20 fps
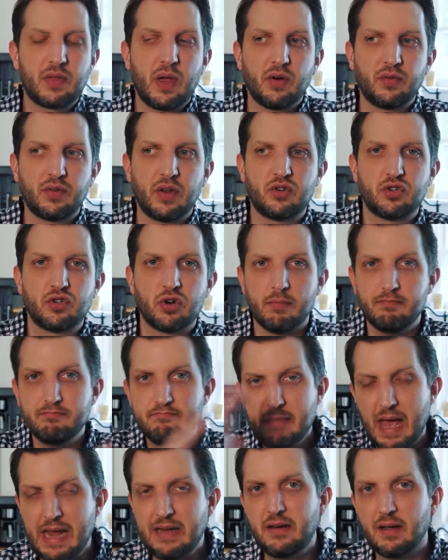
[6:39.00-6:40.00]
there's a
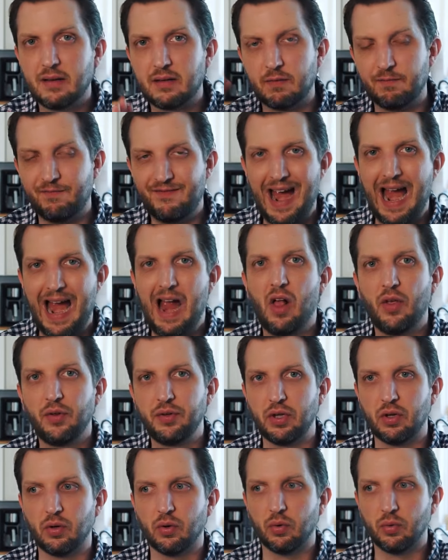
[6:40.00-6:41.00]
tremendous
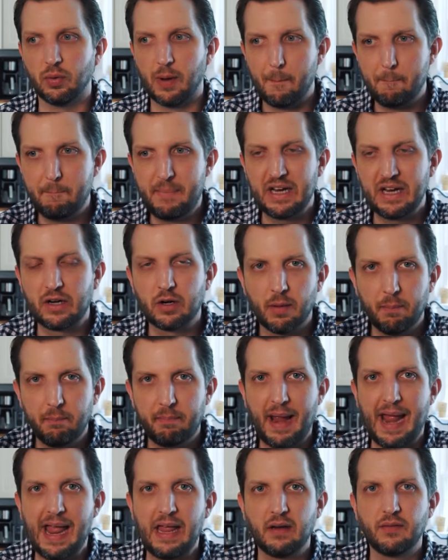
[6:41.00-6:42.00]
value, a bigger
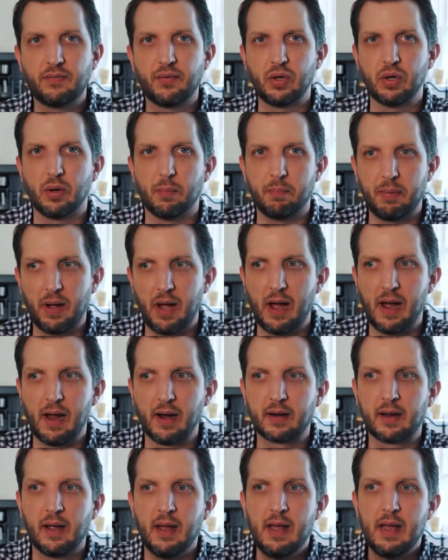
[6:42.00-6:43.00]
bang for your
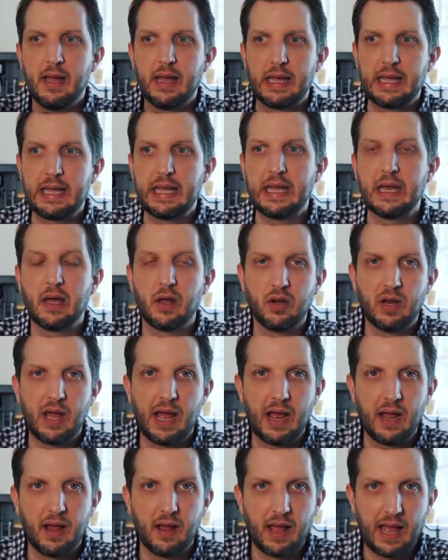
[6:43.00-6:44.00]
buck in
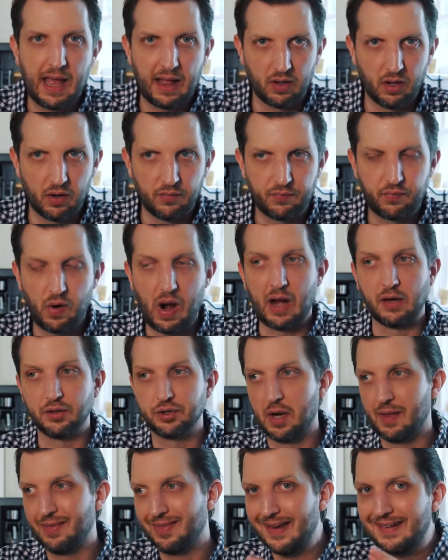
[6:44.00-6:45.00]

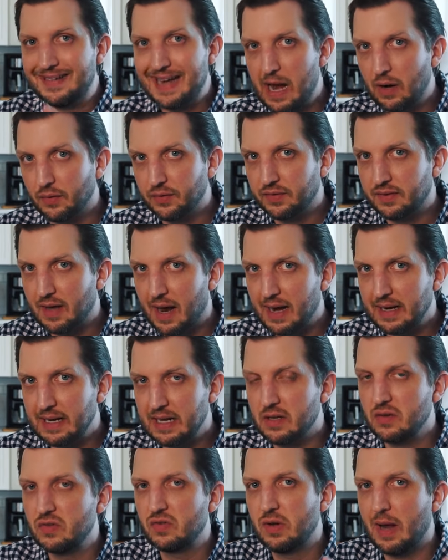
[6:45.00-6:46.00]
HelloFresh. The downside
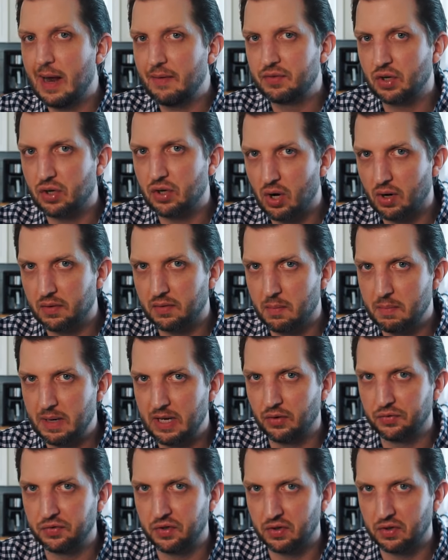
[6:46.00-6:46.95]
is you have to cook the meals